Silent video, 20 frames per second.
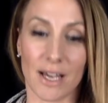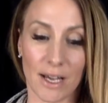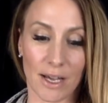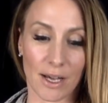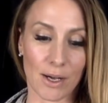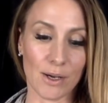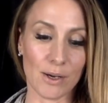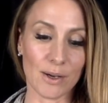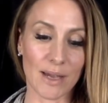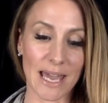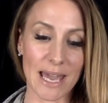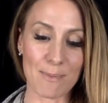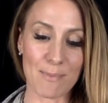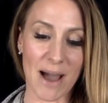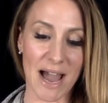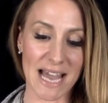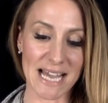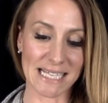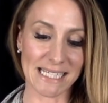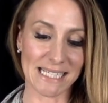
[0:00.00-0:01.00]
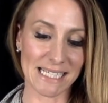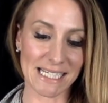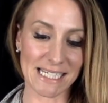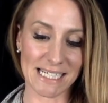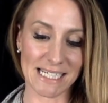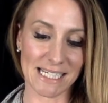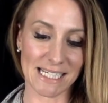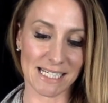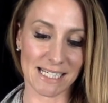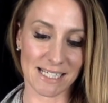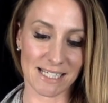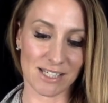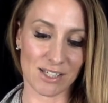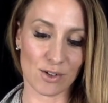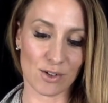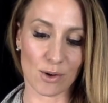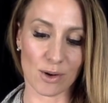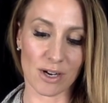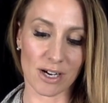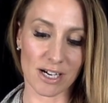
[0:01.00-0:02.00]
Okay, Pisces,
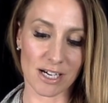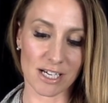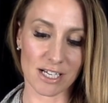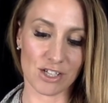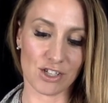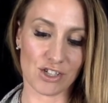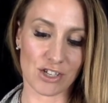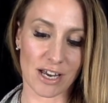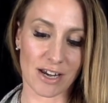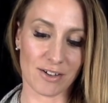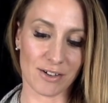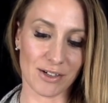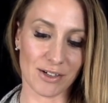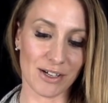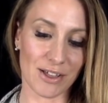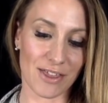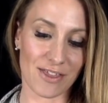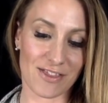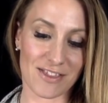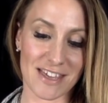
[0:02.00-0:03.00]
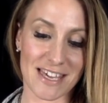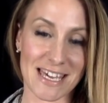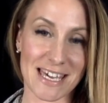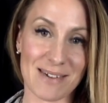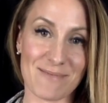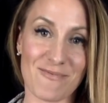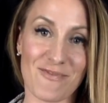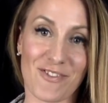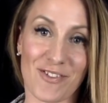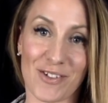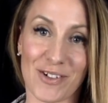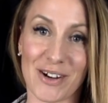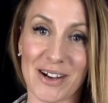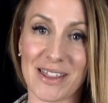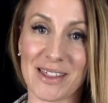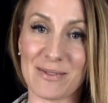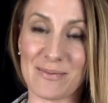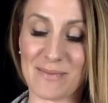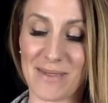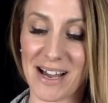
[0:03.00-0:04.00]
your general theme for
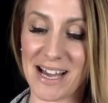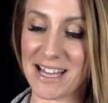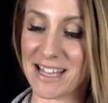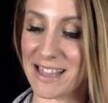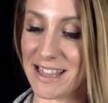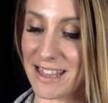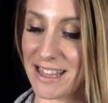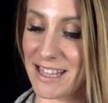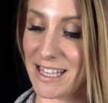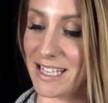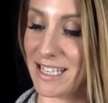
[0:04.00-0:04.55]
the month